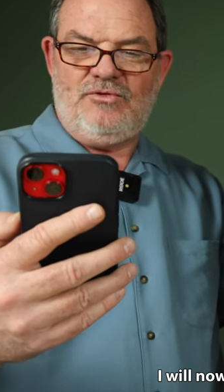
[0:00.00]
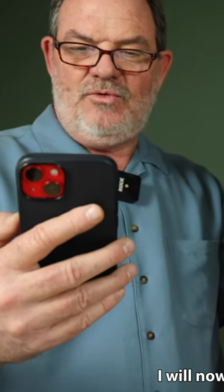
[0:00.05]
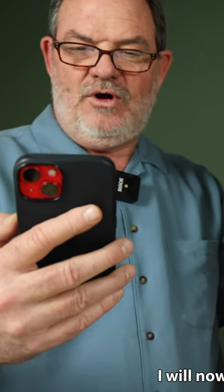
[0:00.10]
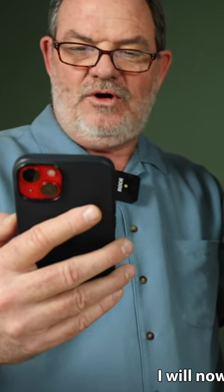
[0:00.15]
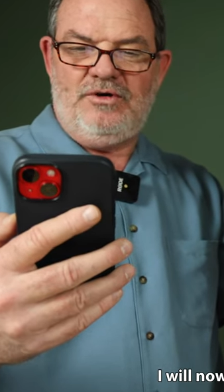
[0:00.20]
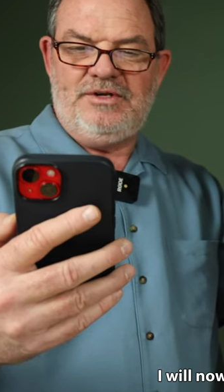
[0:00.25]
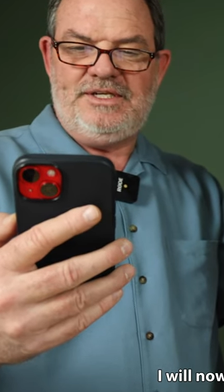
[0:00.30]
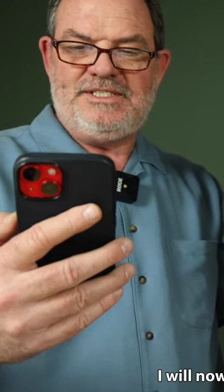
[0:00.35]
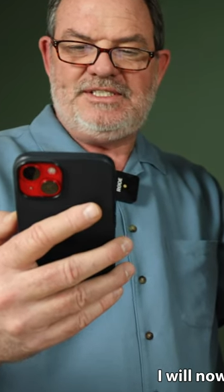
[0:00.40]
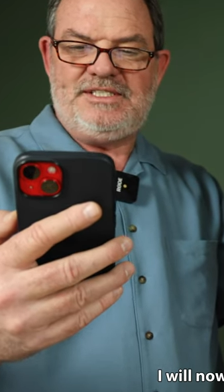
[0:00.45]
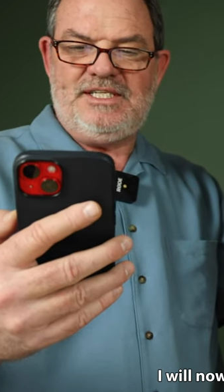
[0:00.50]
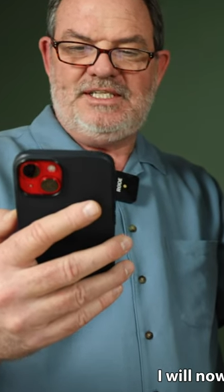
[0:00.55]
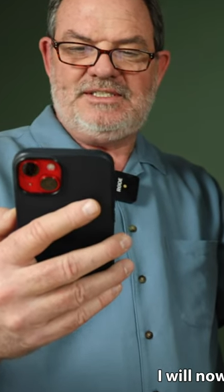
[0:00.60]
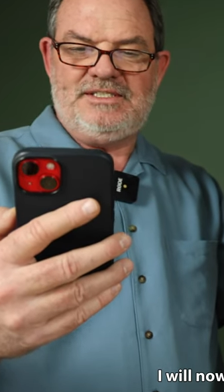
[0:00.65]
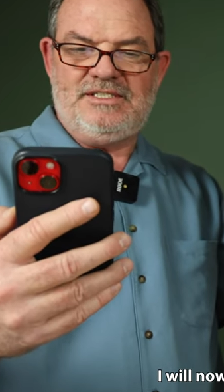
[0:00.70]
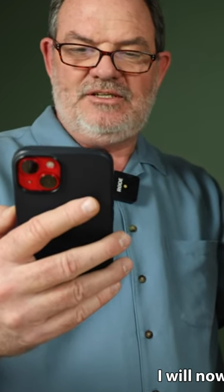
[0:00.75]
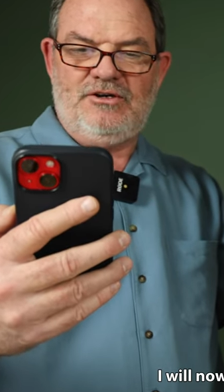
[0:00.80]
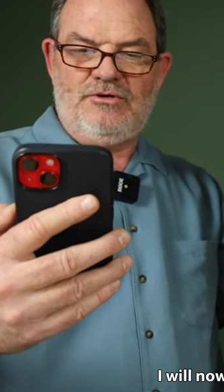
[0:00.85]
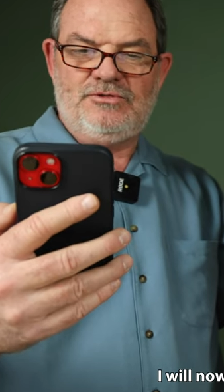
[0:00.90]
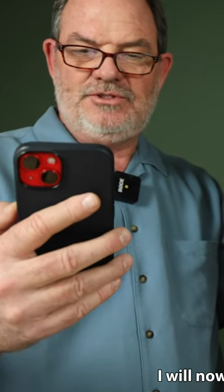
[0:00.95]
quality
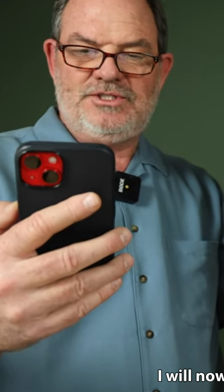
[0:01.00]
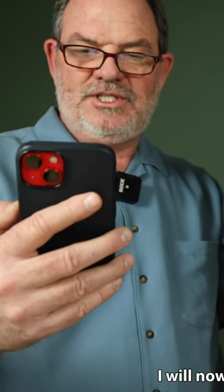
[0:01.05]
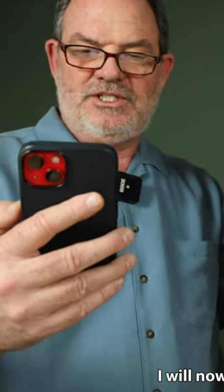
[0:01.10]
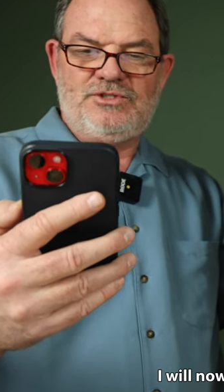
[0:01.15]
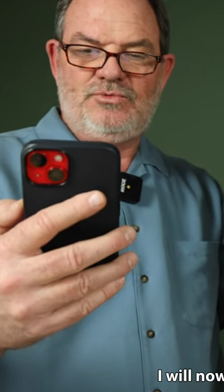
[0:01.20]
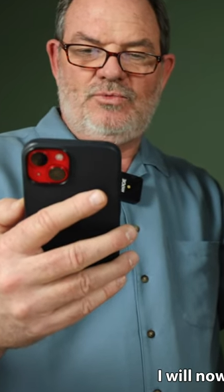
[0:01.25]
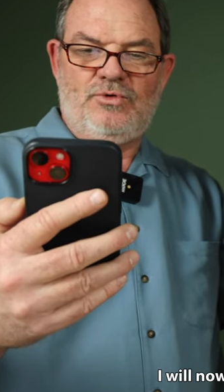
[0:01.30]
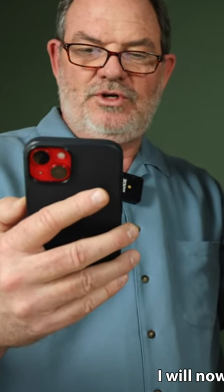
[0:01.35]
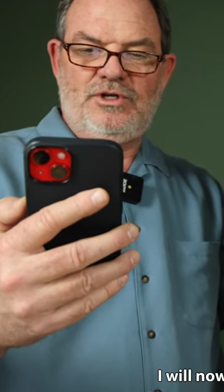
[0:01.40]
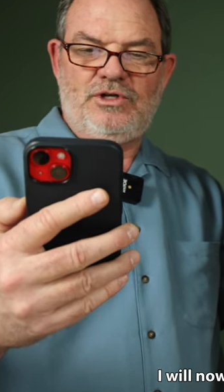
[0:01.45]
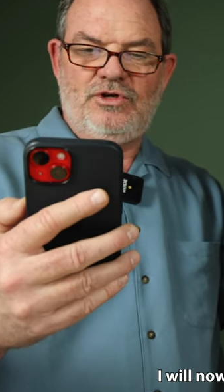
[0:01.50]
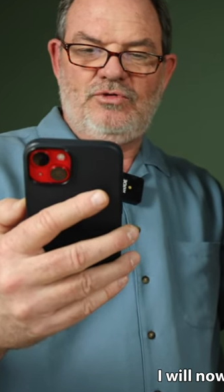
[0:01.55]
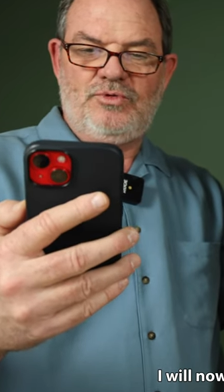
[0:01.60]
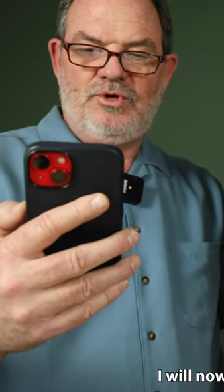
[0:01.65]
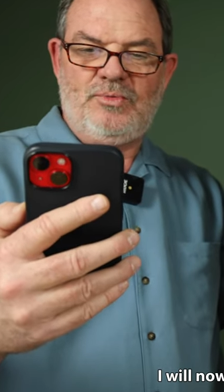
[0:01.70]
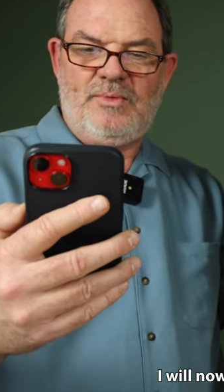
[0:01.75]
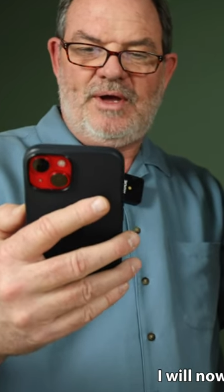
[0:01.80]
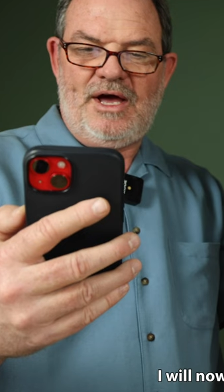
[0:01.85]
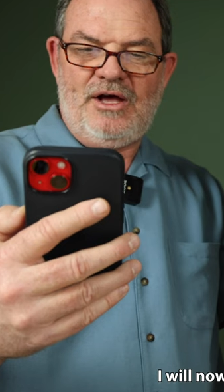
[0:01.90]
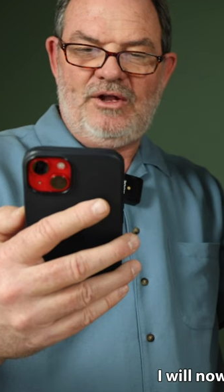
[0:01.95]
6061
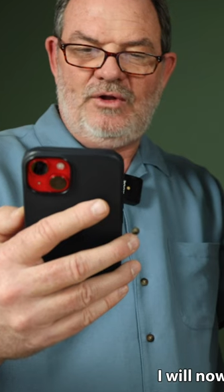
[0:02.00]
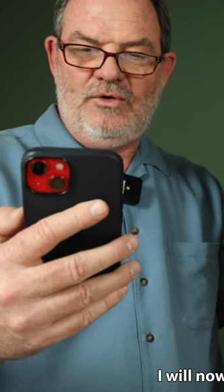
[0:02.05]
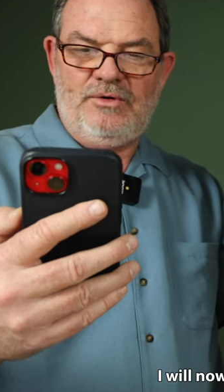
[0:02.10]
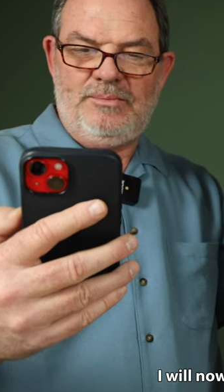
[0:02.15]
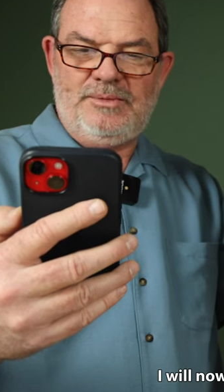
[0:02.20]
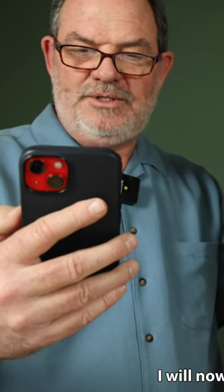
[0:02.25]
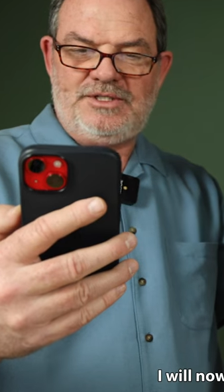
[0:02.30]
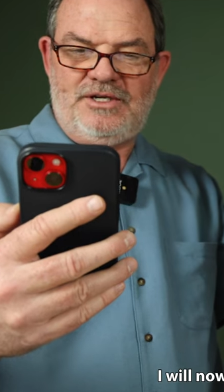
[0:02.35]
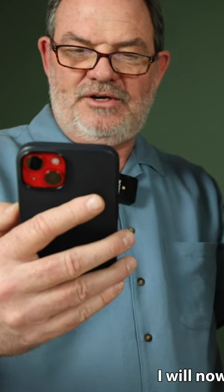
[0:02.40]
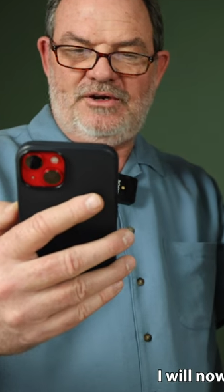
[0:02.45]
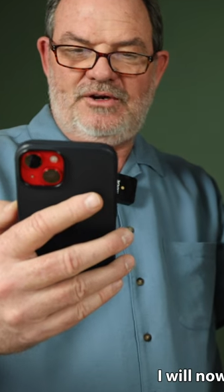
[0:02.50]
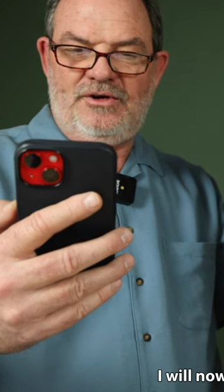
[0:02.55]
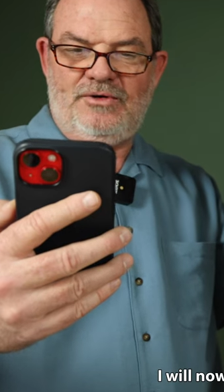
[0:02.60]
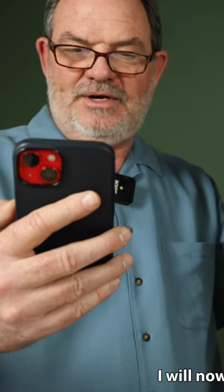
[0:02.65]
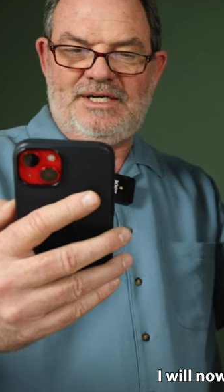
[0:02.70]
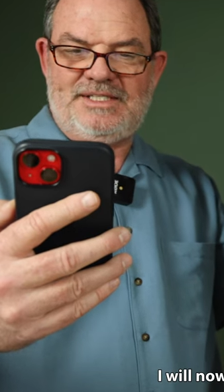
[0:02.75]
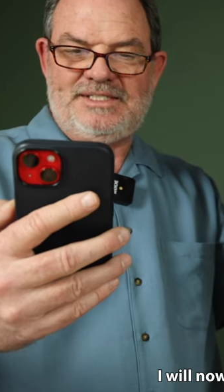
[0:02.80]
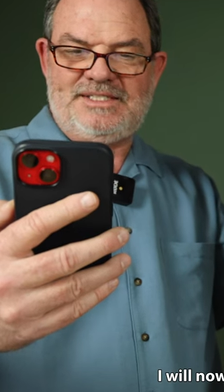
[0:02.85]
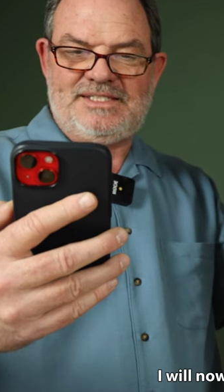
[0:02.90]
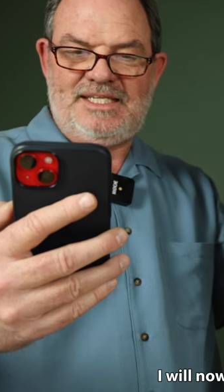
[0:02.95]
aluminum alloy
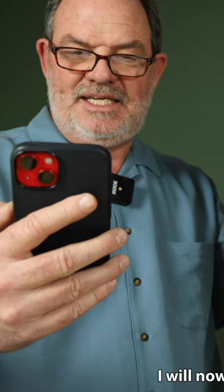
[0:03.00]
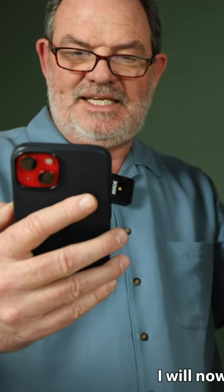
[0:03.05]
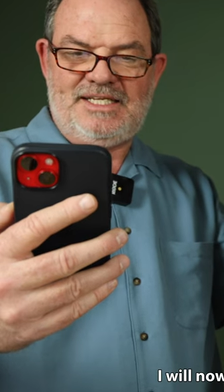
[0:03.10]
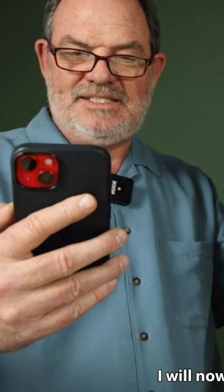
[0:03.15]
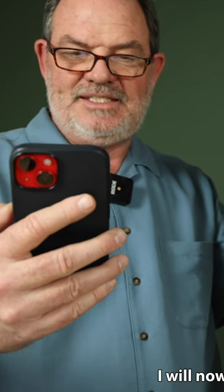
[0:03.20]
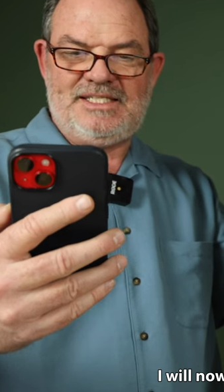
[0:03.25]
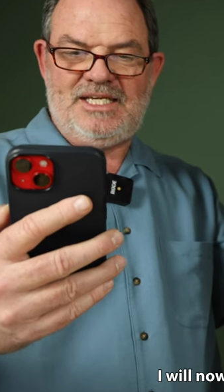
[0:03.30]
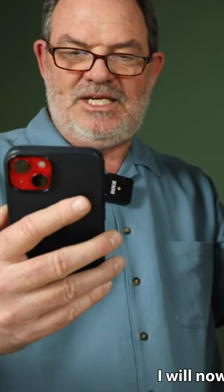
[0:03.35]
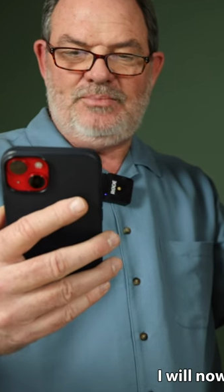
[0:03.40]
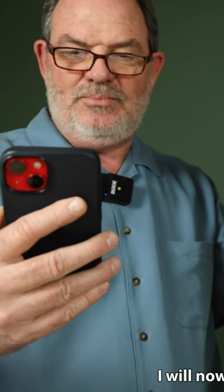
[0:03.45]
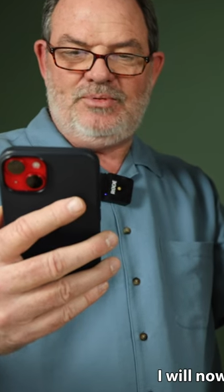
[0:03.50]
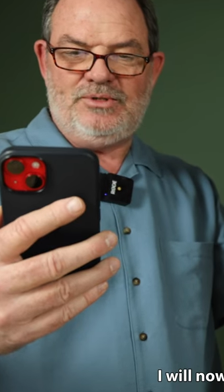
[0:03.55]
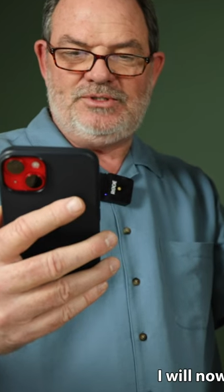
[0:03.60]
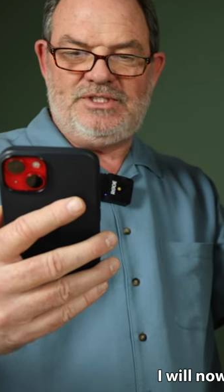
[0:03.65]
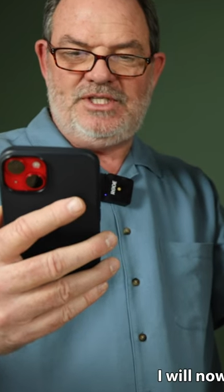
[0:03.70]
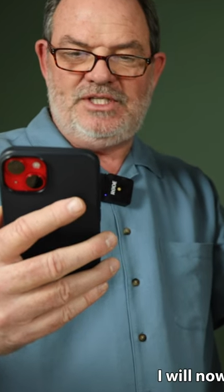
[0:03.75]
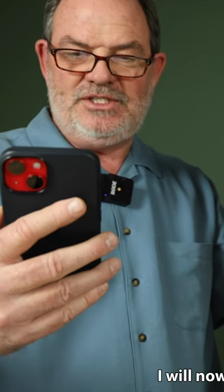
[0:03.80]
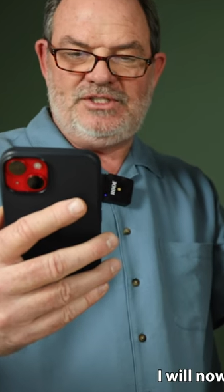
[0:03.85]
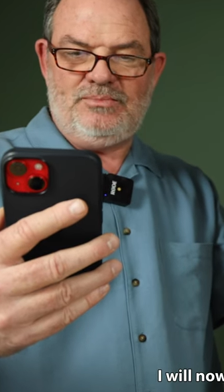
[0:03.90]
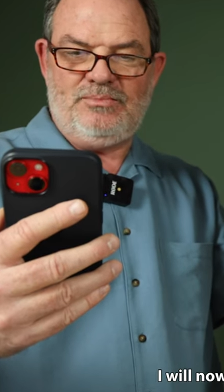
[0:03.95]
material and CNC
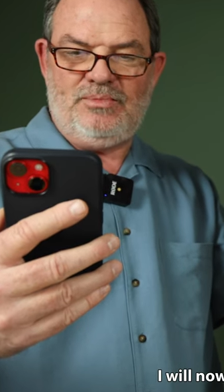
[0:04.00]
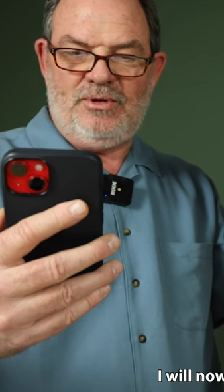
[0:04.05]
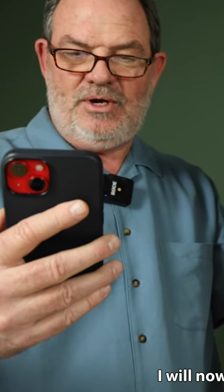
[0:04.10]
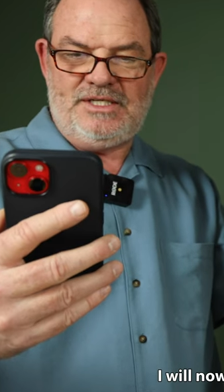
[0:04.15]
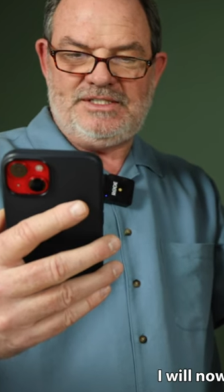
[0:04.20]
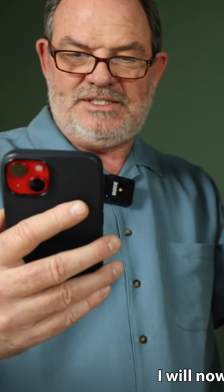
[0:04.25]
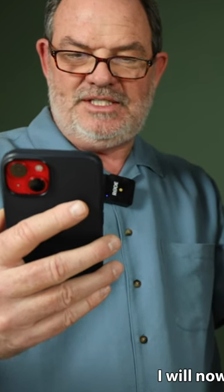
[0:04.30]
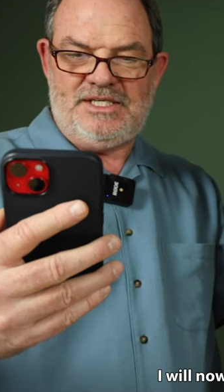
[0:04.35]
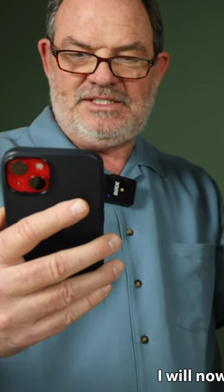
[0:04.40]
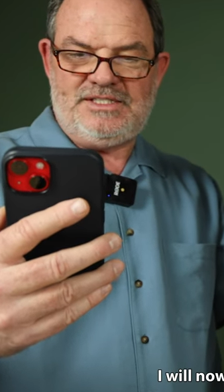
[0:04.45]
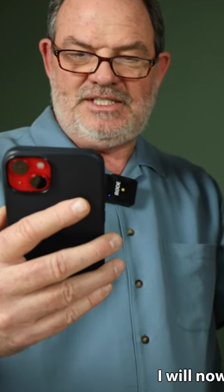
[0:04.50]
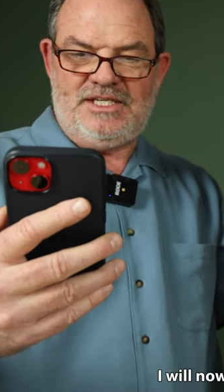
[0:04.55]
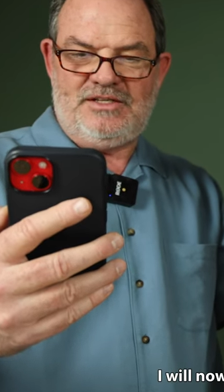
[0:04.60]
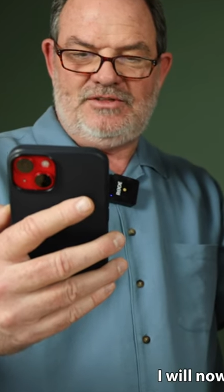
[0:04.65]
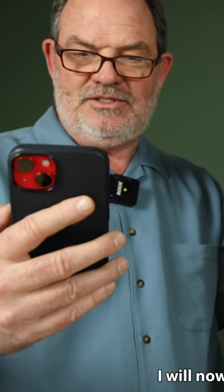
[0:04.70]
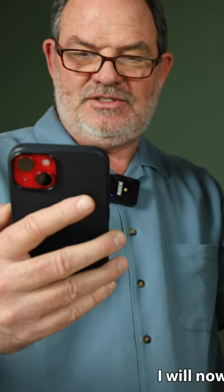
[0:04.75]
precision processing.